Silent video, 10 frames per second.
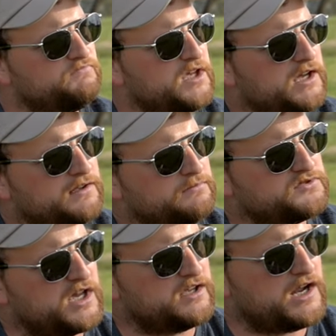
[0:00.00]
and
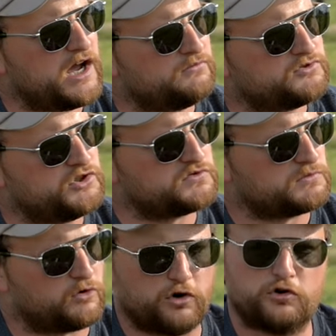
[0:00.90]
take it out, shoot
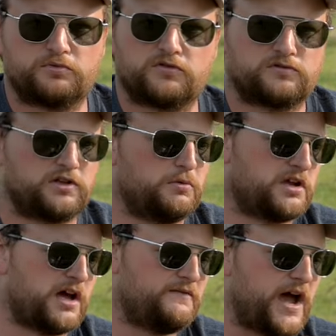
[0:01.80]
some groups, see what
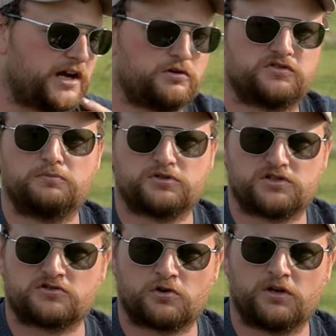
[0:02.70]
kind of accuracy
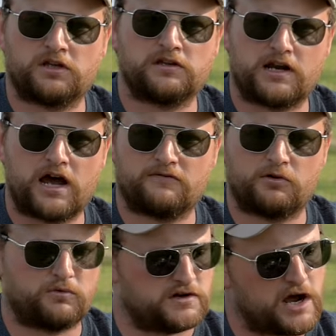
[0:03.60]
potential we can get out of it
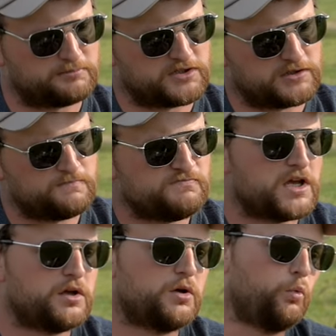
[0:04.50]
with an optic.
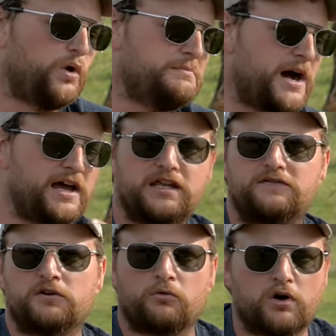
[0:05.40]
We might
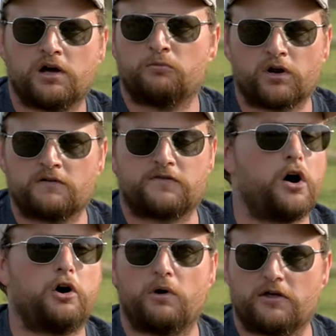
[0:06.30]
even run one of the
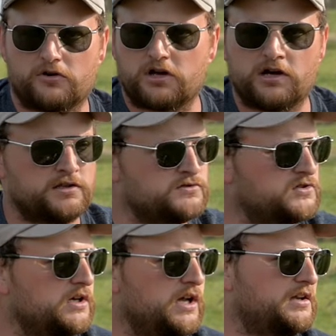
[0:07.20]
all-weather guns
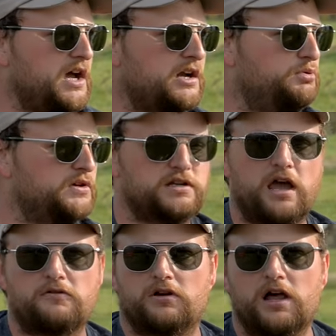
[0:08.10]
and kind of put
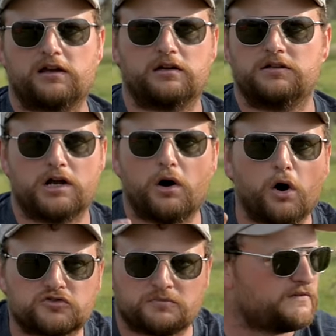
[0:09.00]
together like a, you know,
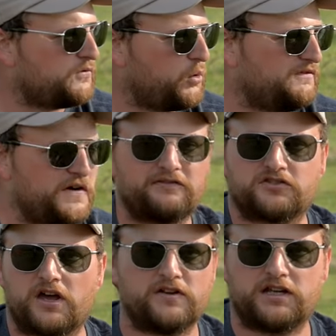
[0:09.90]
ultimate forty-five
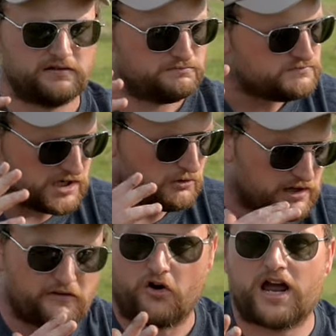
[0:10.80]
seventy, you know,
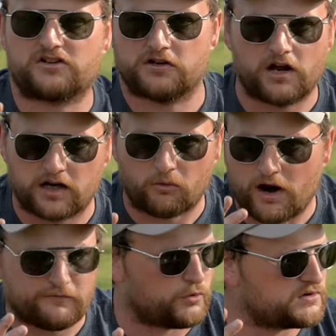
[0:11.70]
lever action hunting
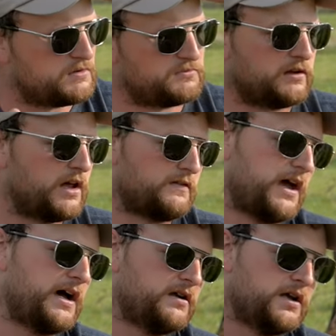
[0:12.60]
rifle or something like
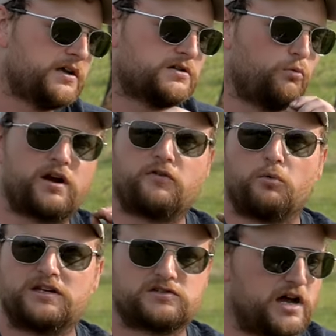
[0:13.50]
that. Whatever
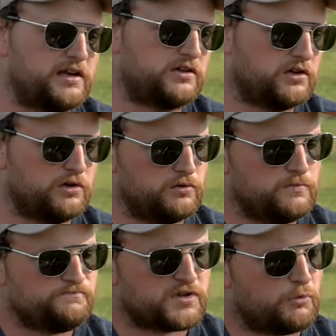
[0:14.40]
we decide to do,
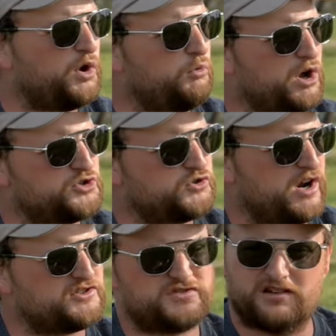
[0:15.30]
we will
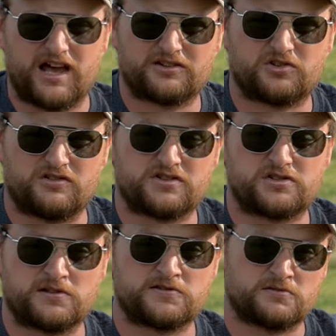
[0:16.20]
stretch the legs on this
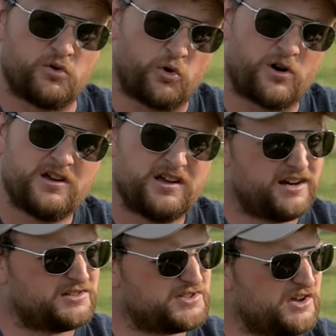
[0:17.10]
gun some more,
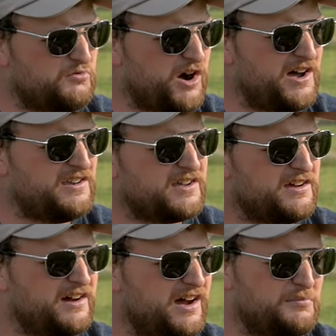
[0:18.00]
and I'll tell you what,
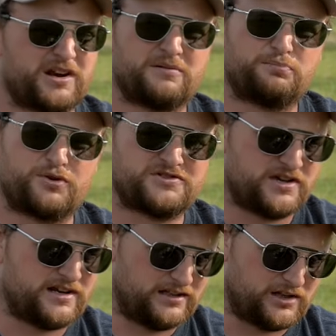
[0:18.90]
I'm gonna
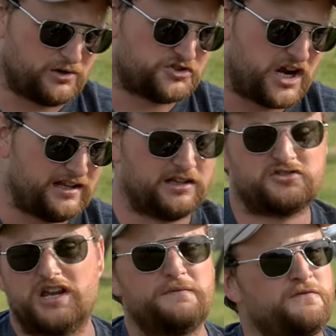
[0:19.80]
present a little challenge,
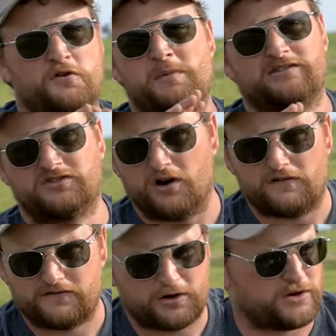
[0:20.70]
even for
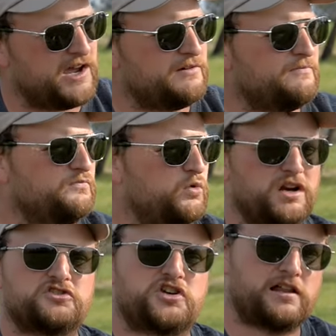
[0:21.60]
myself, okay? We're
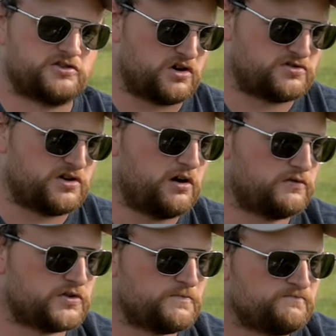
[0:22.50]
gonna challenge ourselves.